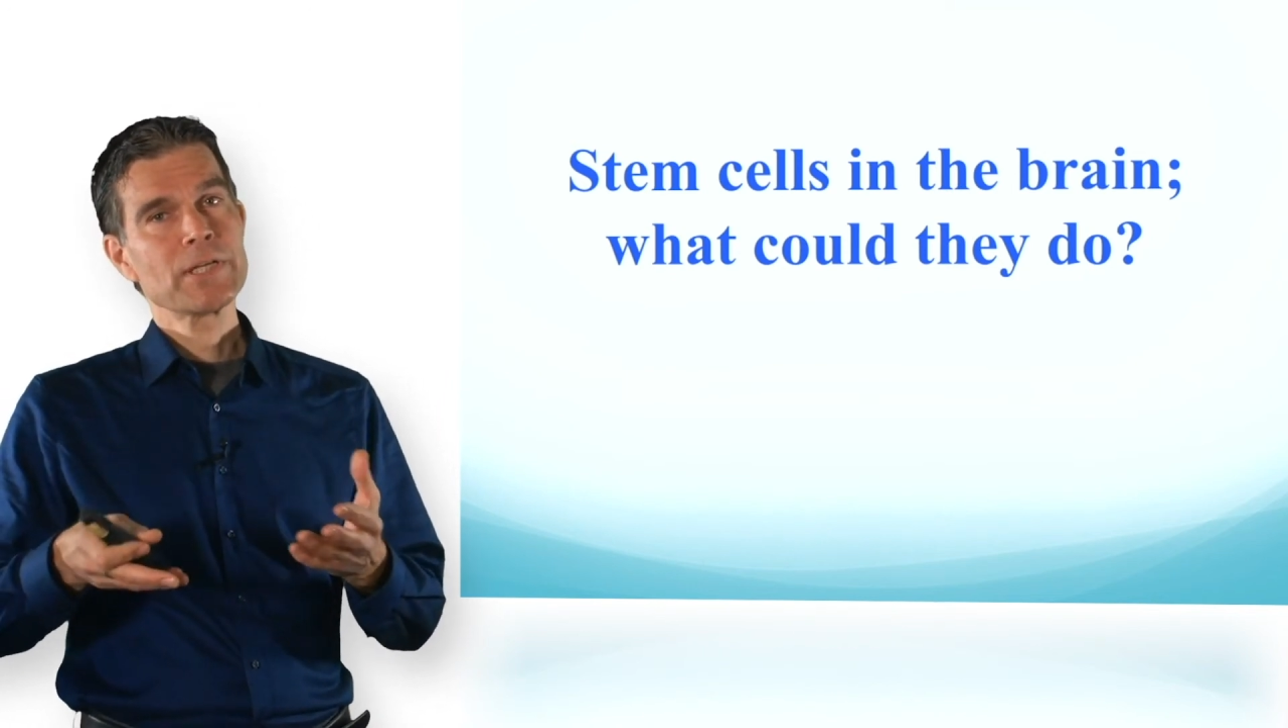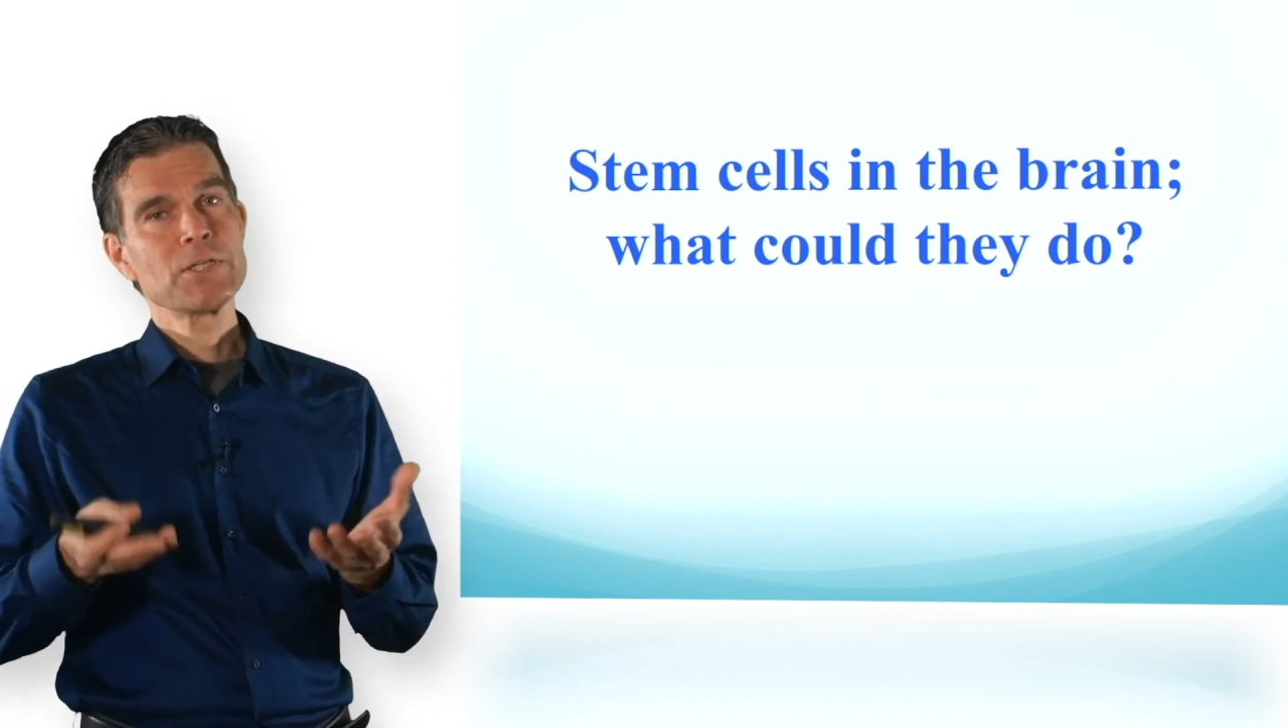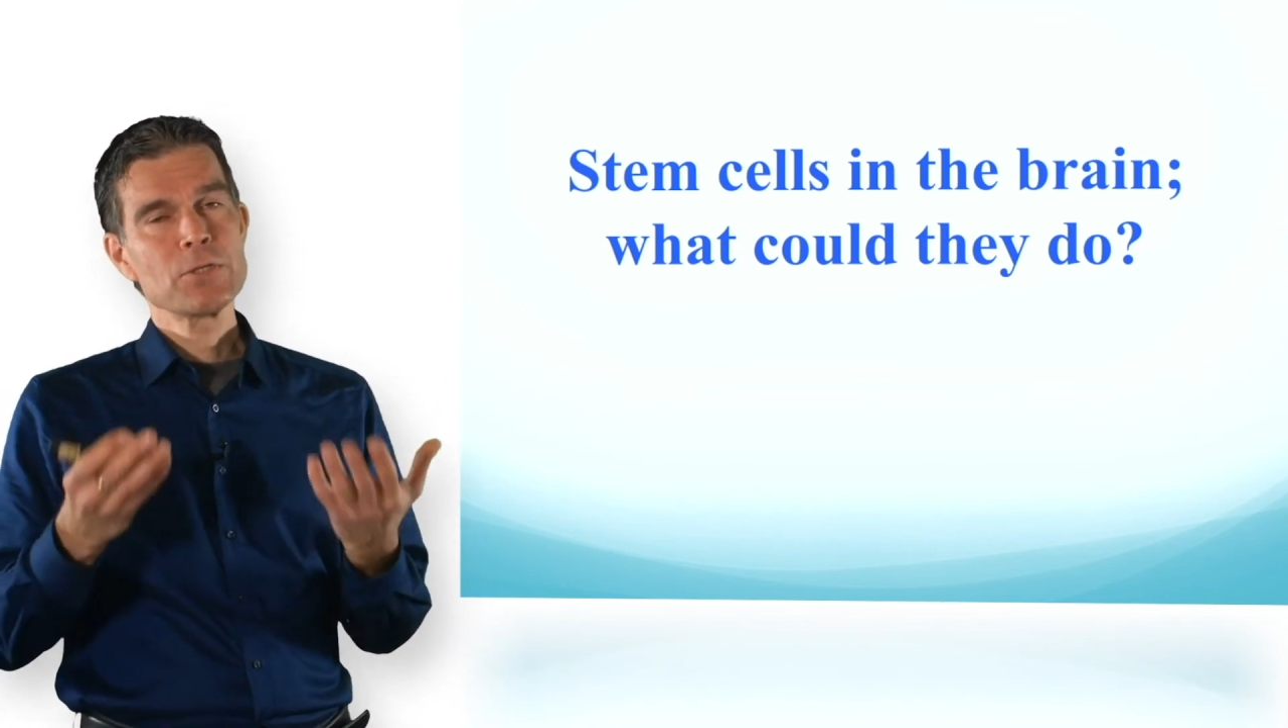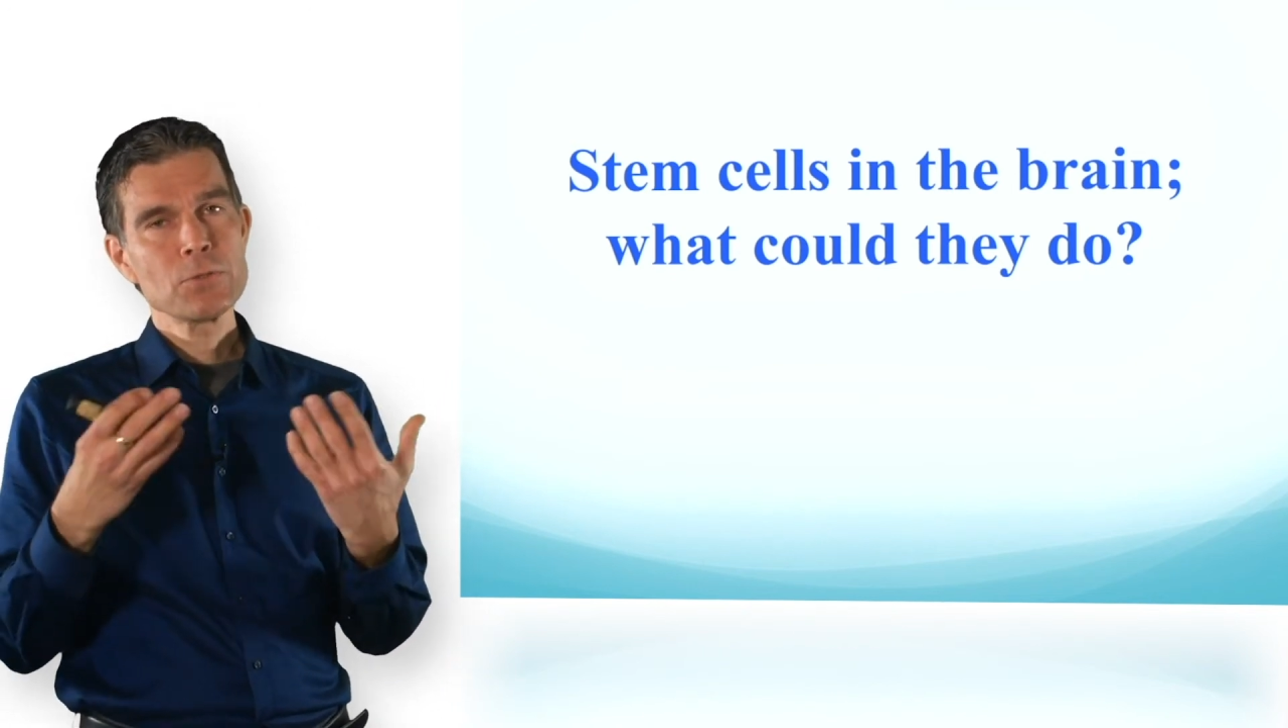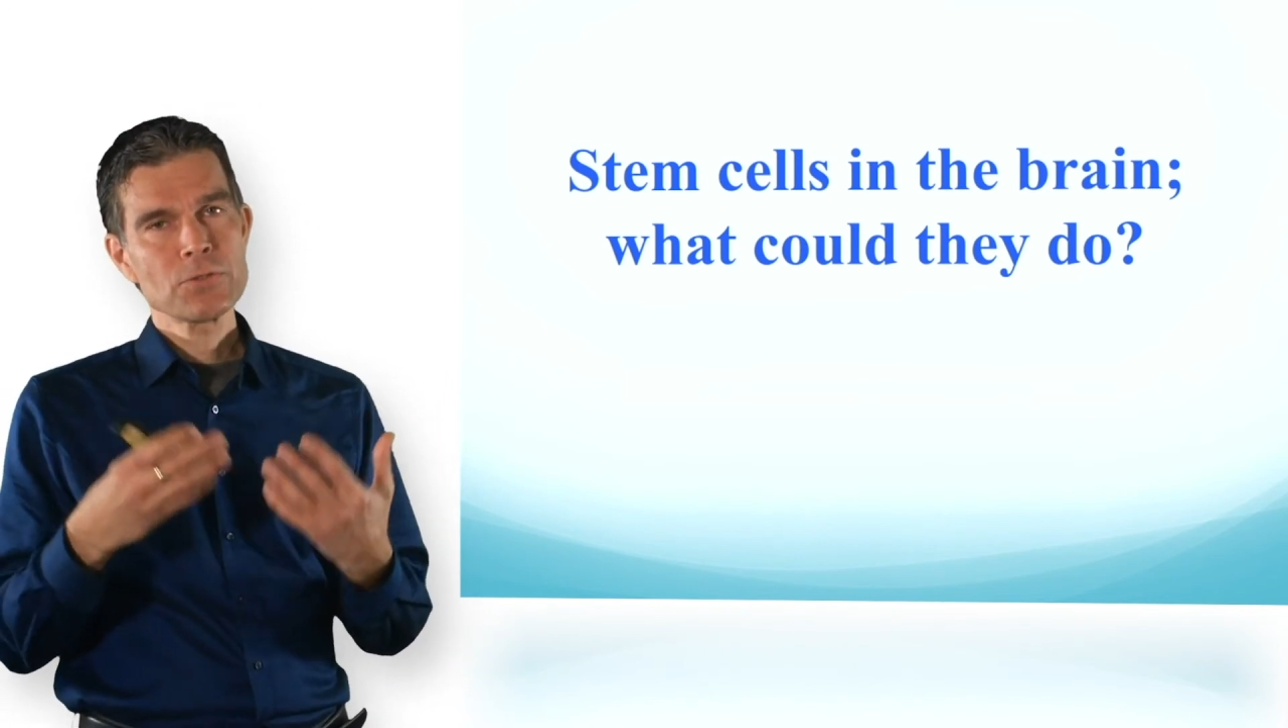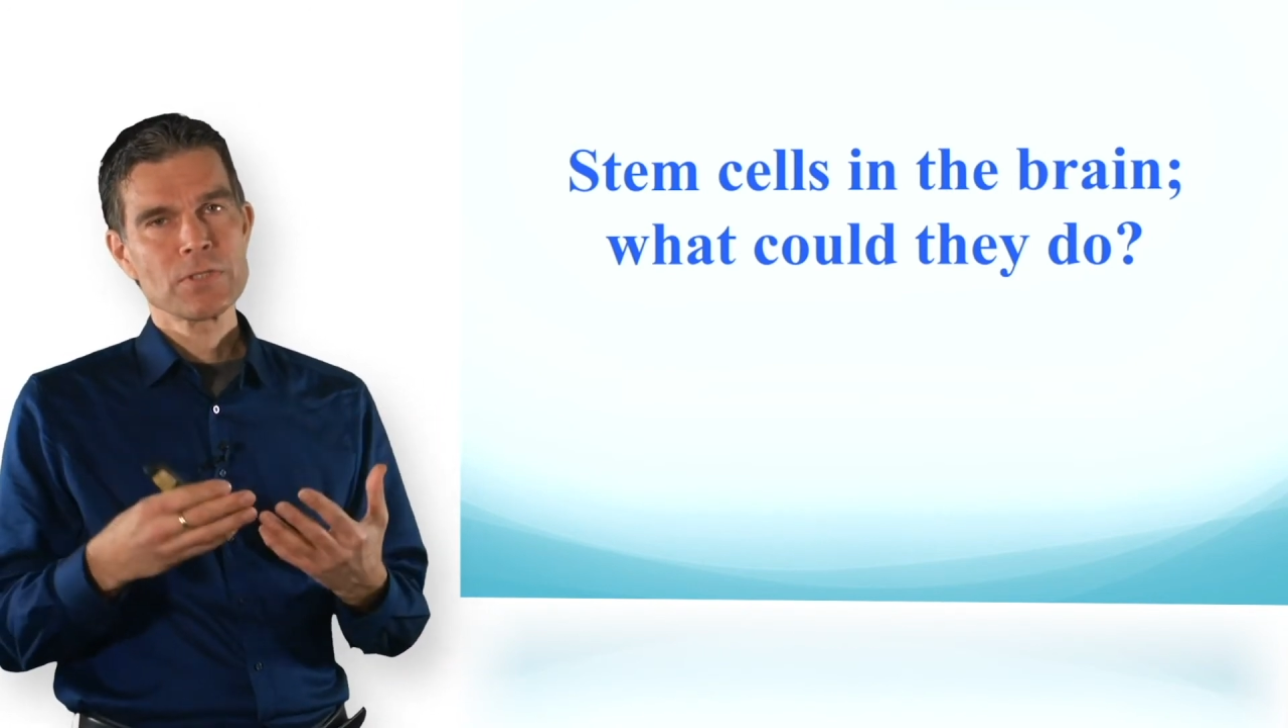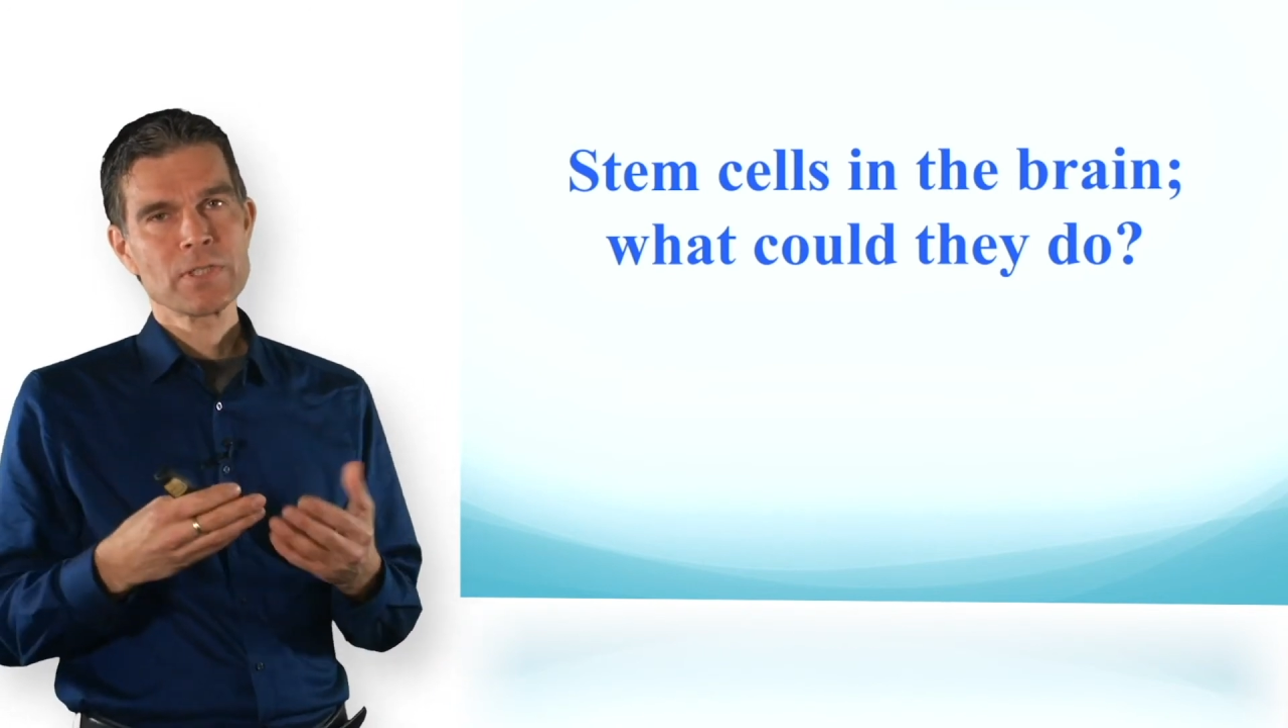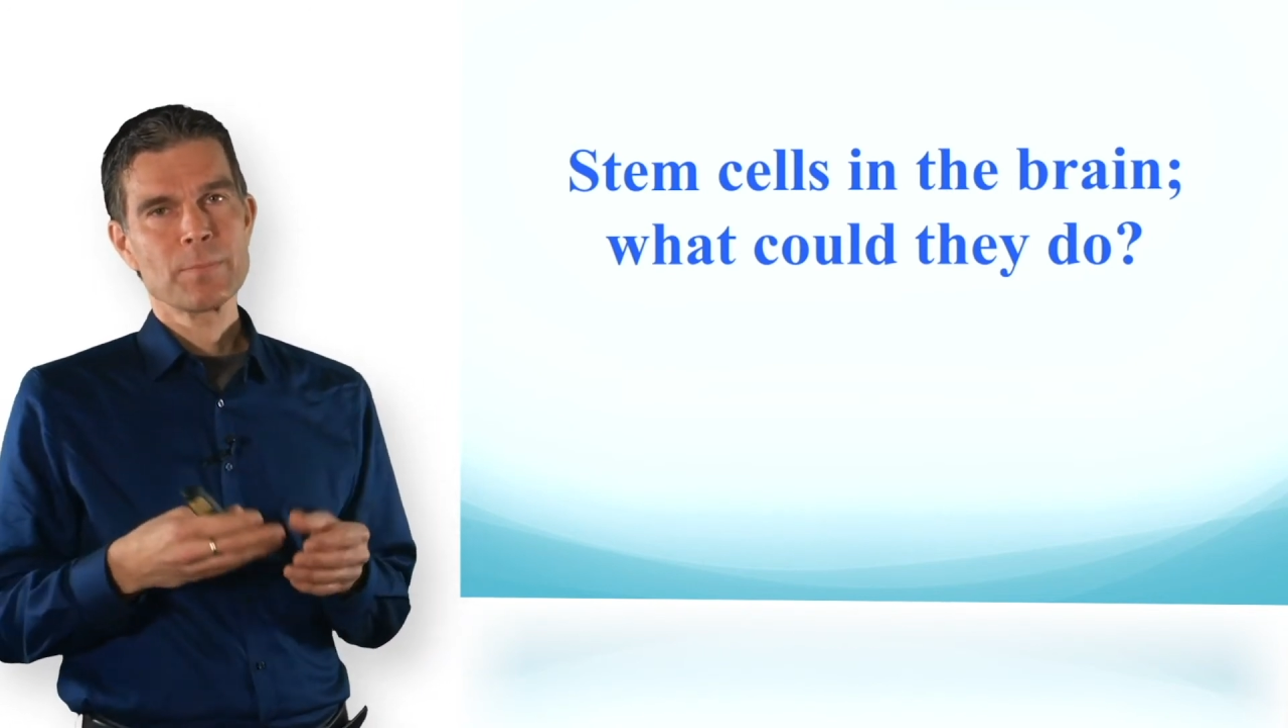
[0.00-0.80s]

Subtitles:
can use this